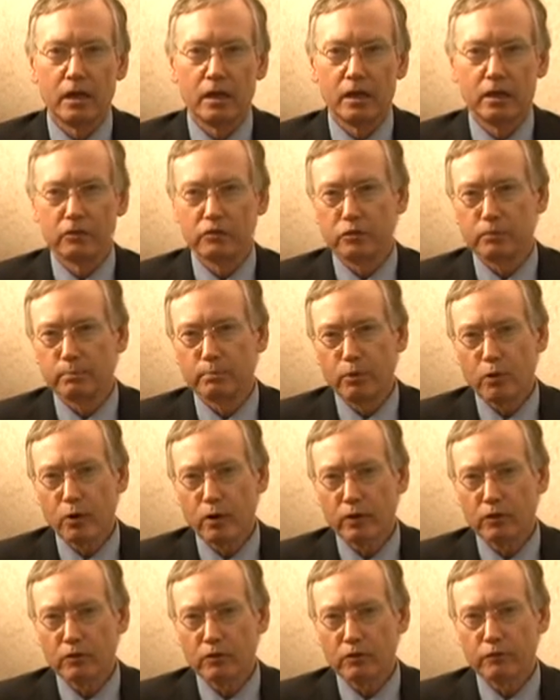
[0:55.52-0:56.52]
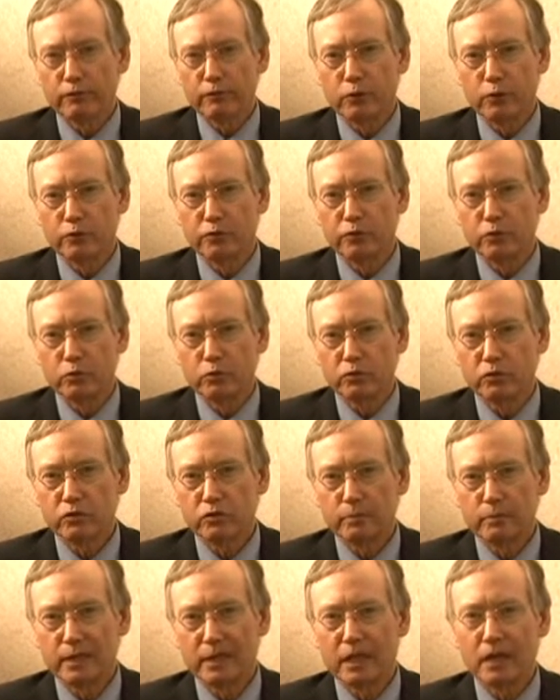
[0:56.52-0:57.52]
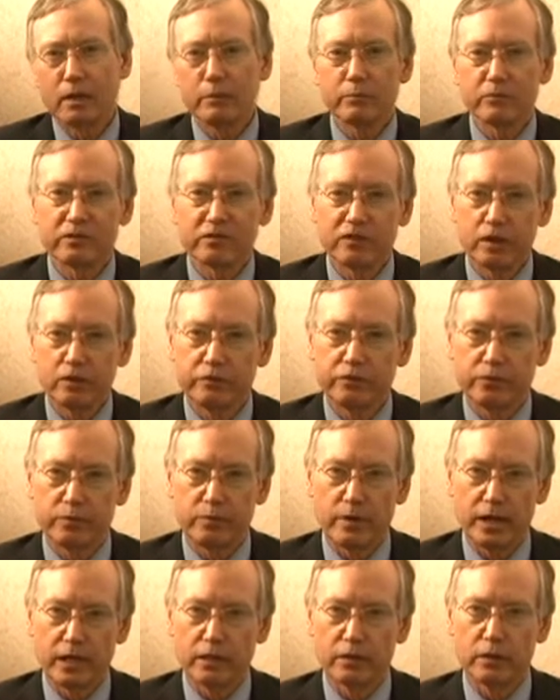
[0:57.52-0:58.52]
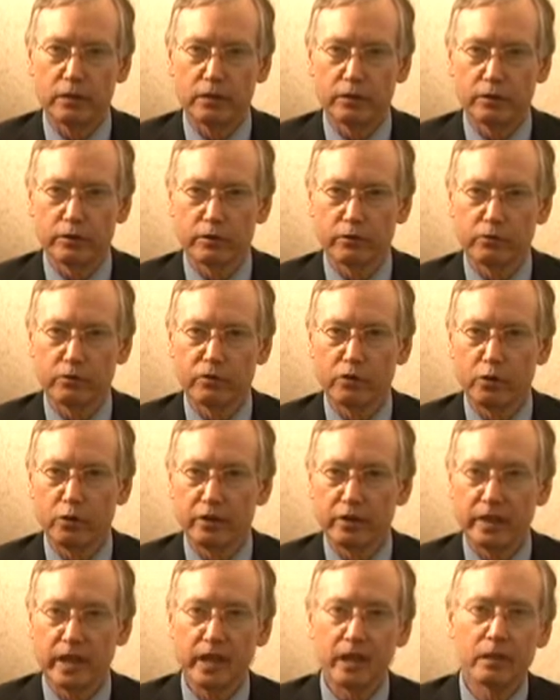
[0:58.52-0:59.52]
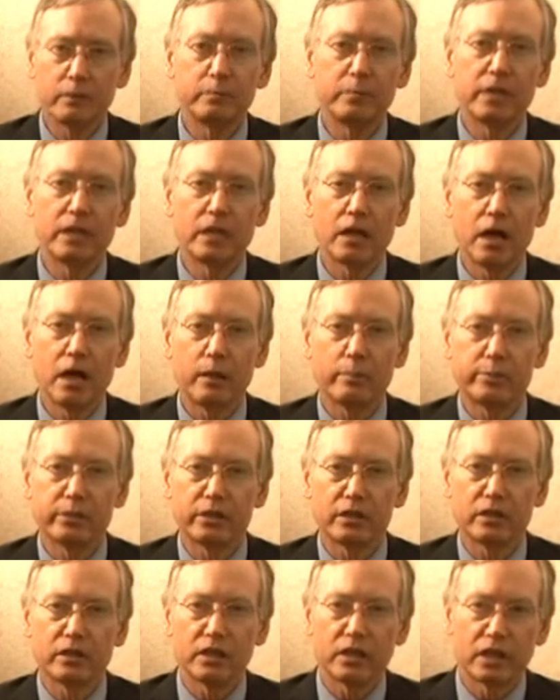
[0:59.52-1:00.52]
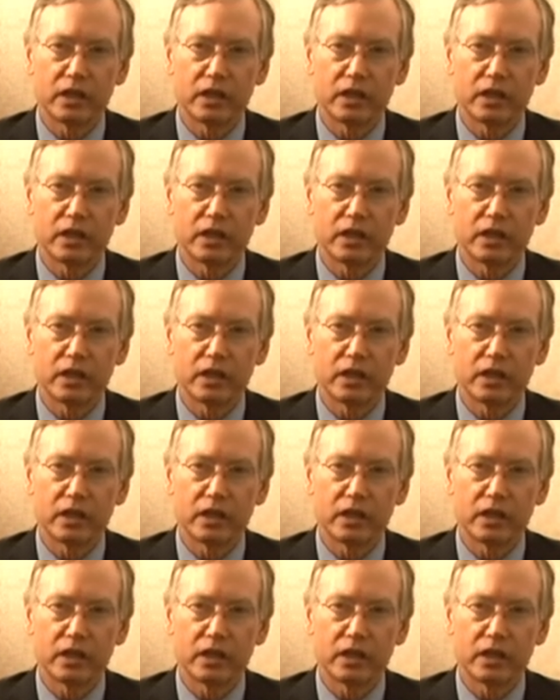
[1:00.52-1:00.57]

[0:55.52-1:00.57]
it's important for students to become self-directed learners so that they can be competent